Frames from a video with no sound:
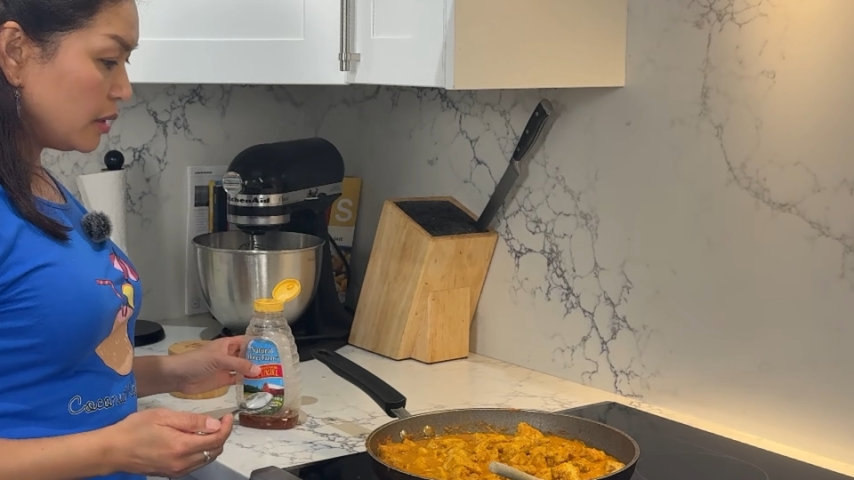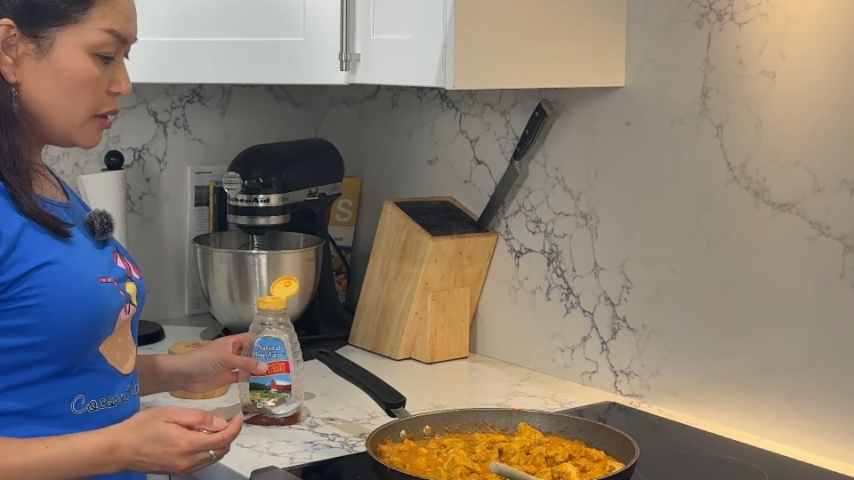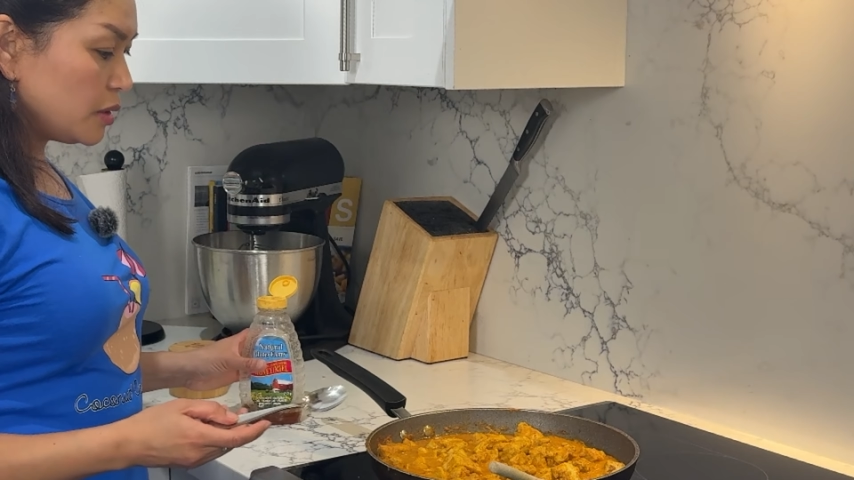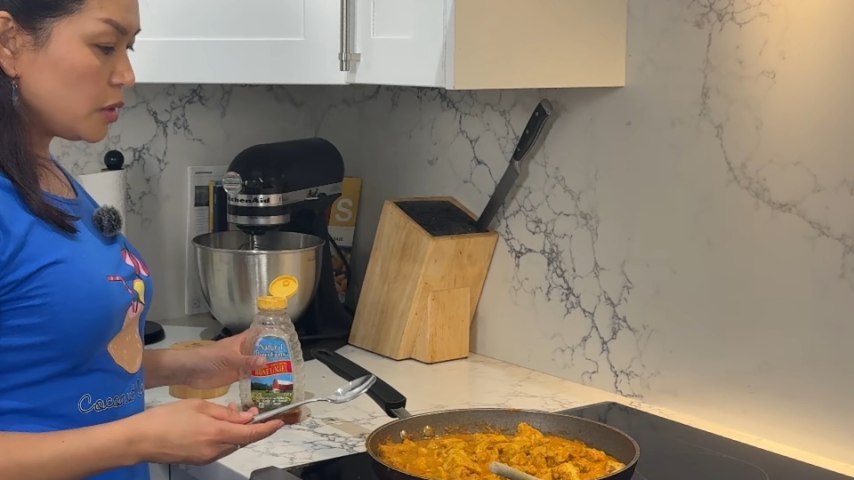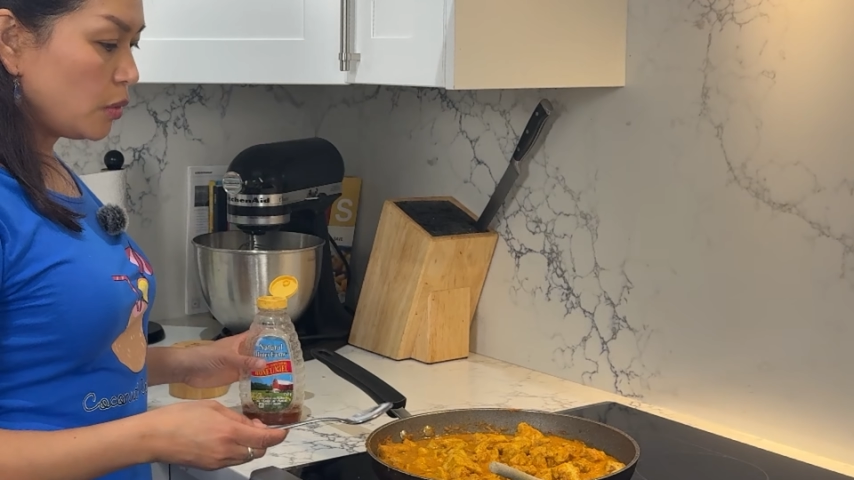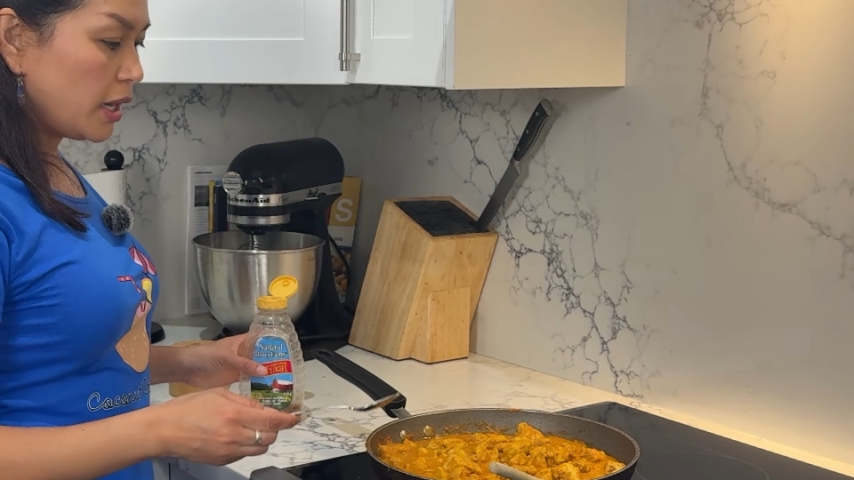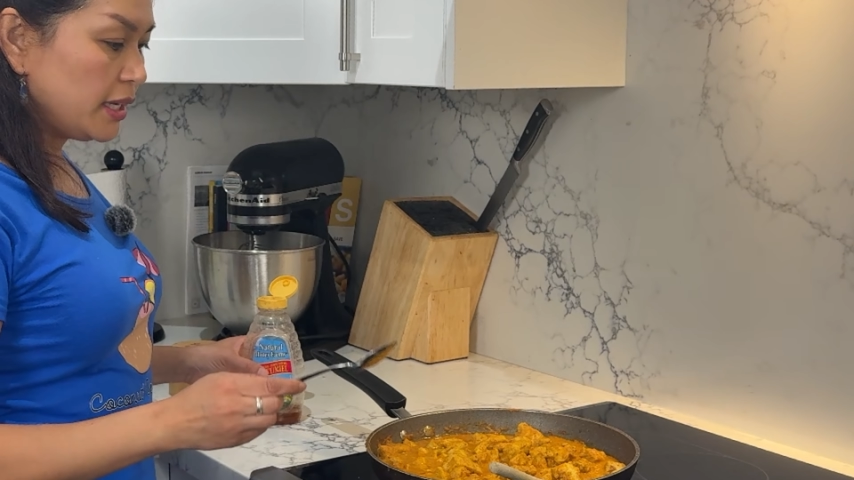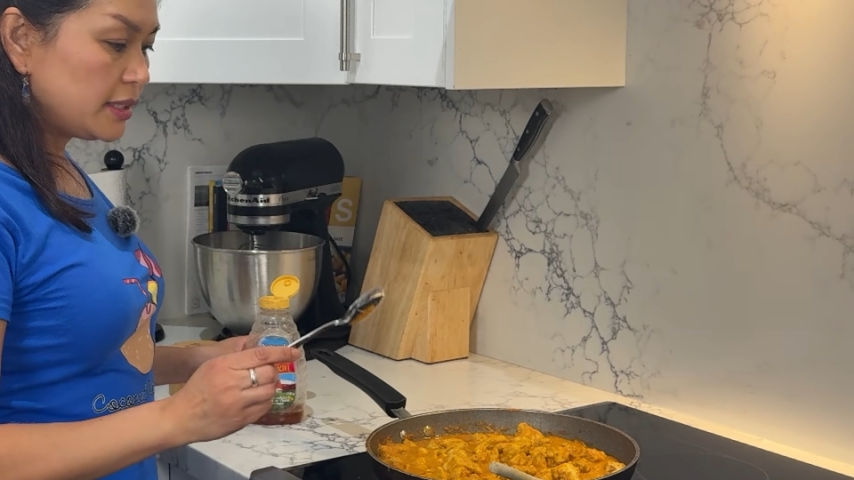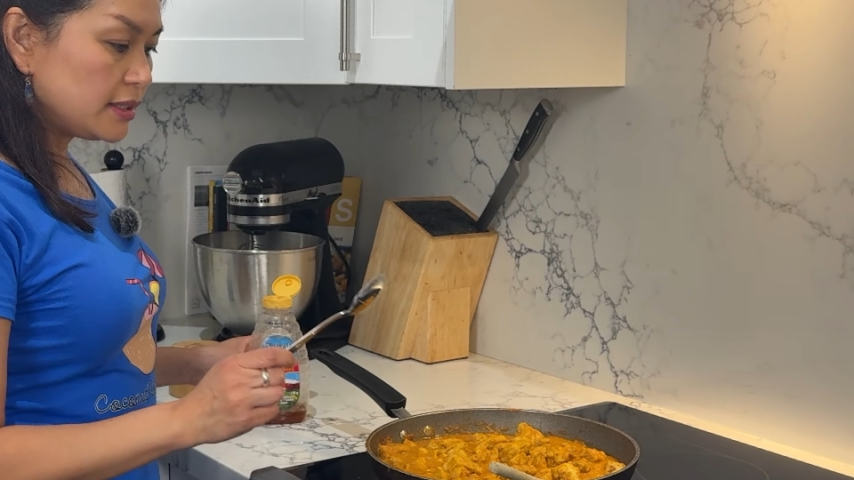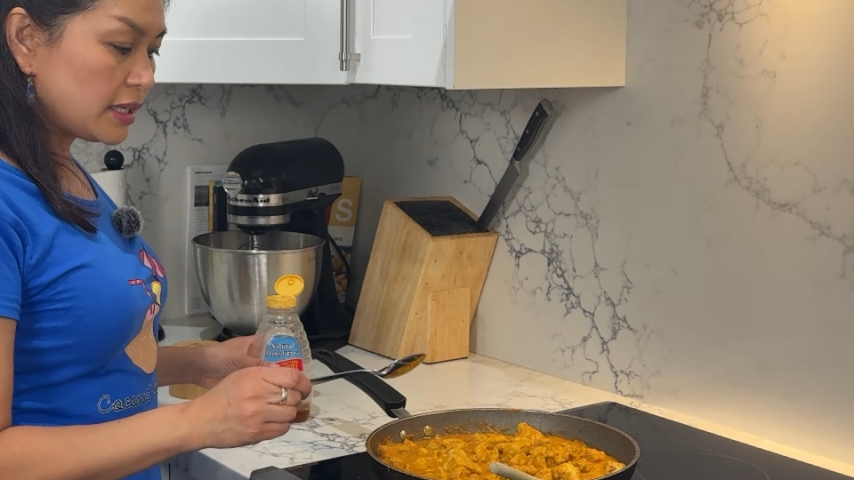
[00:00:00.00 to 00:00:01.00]
So
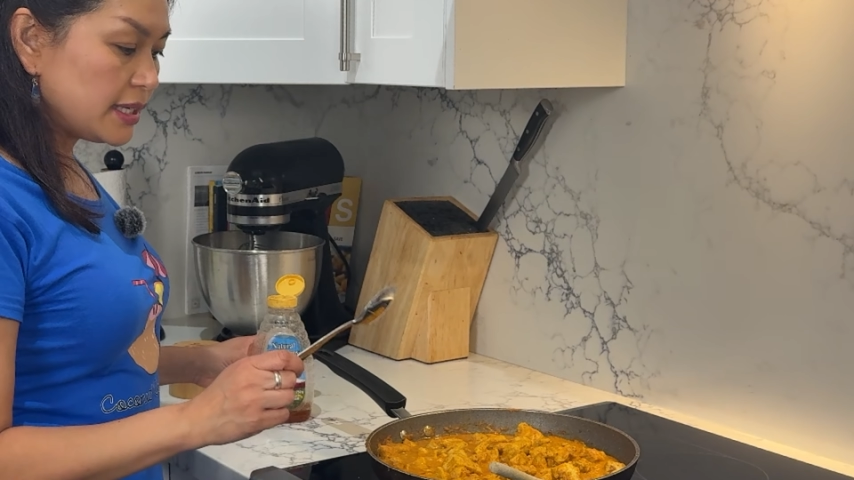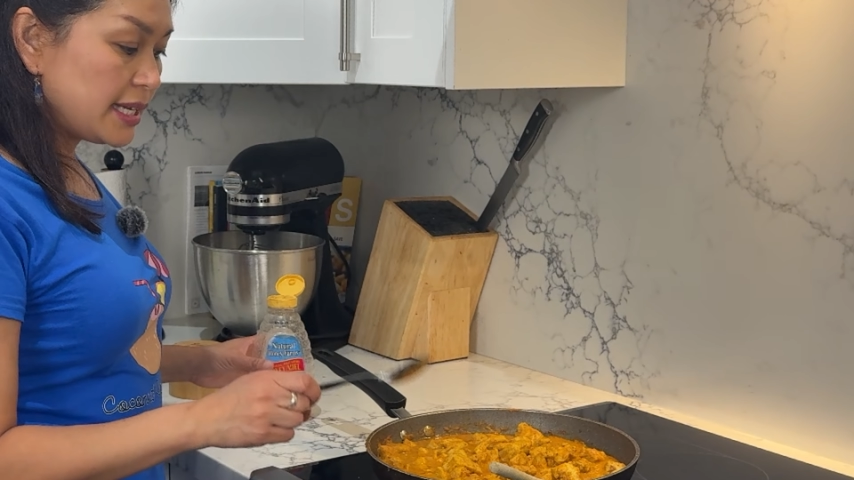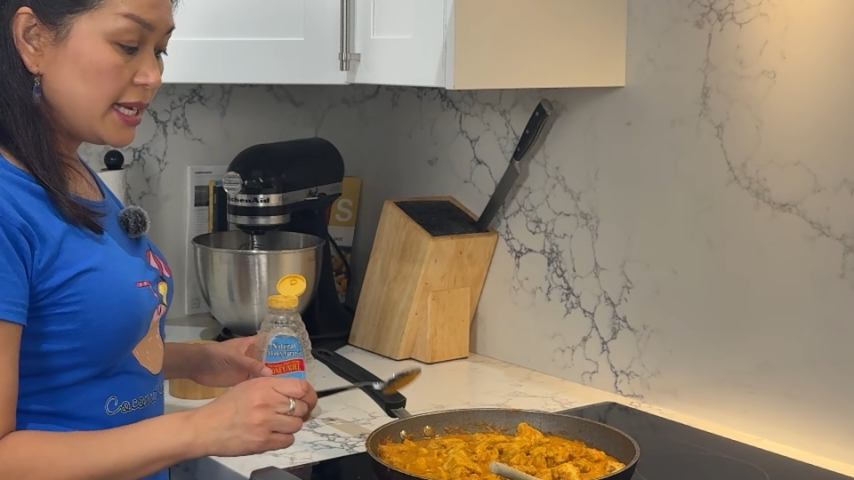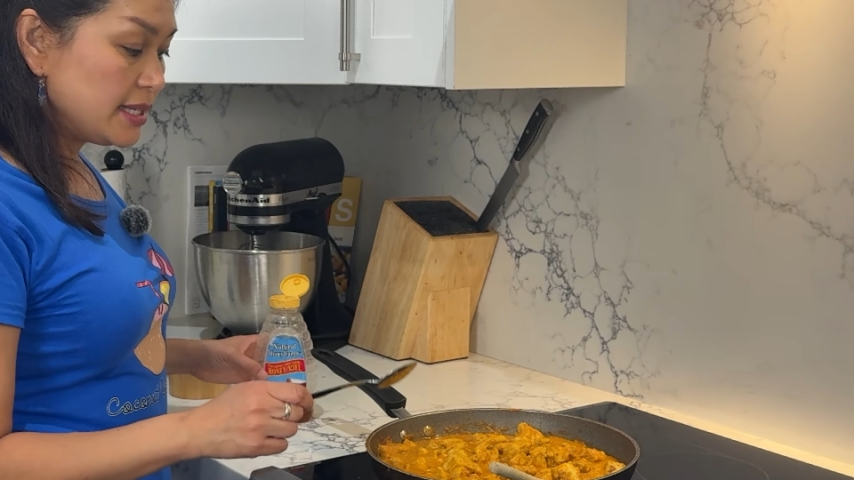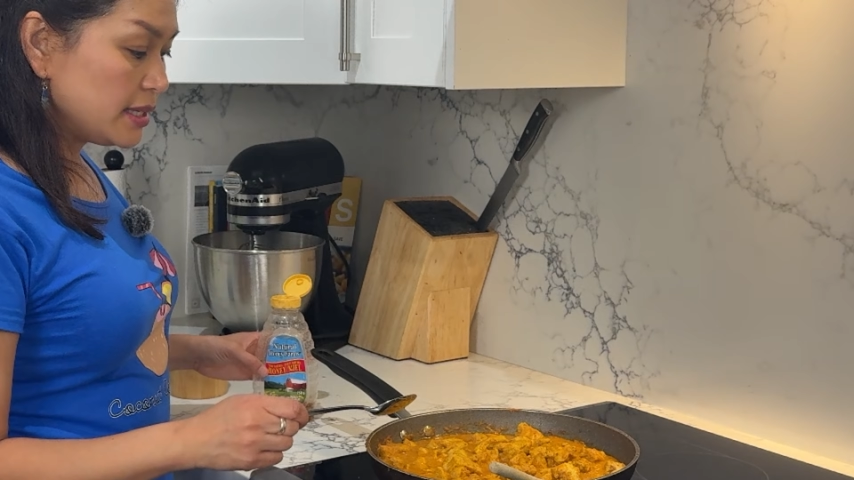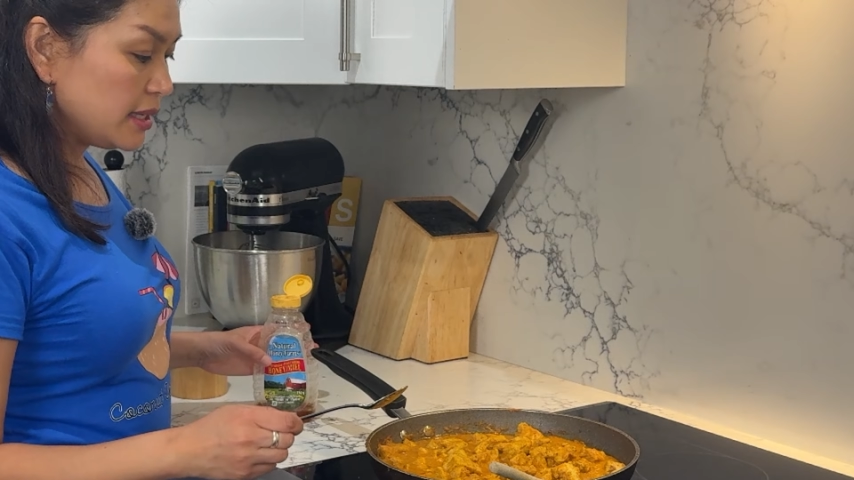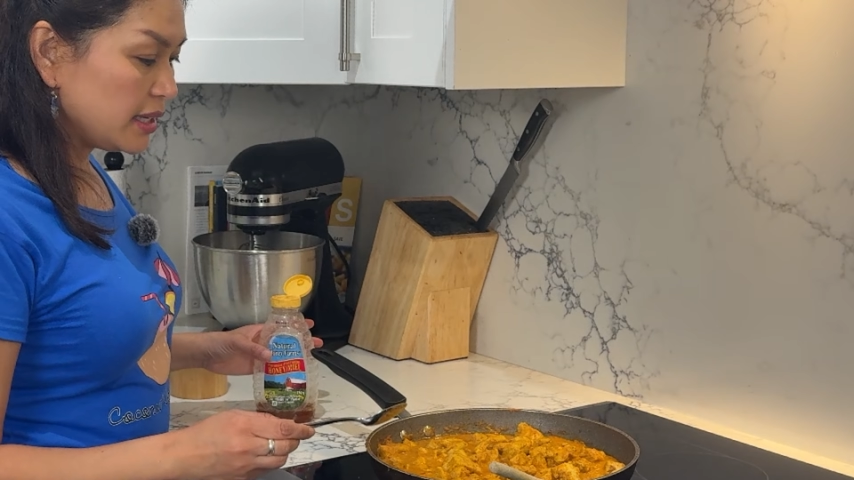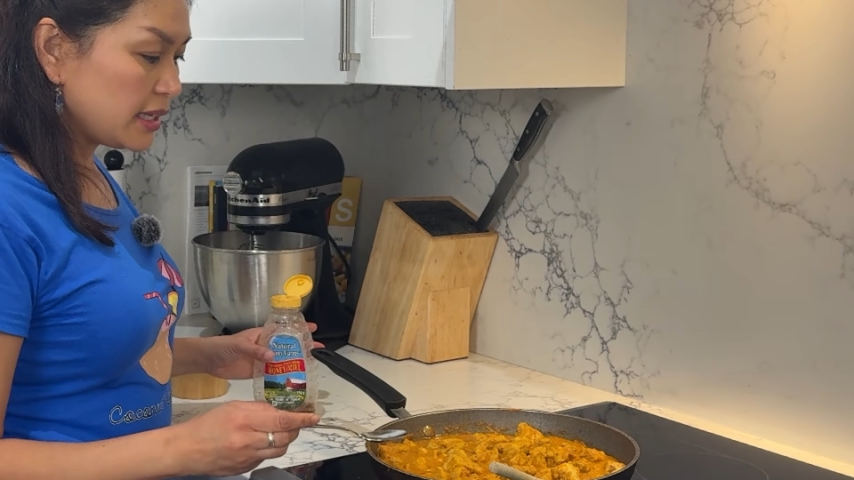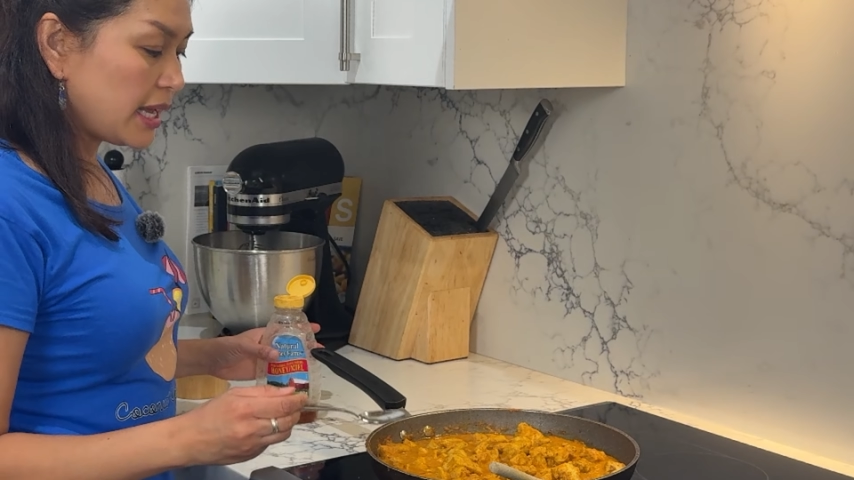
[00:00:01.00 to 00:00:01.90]
I tasted it,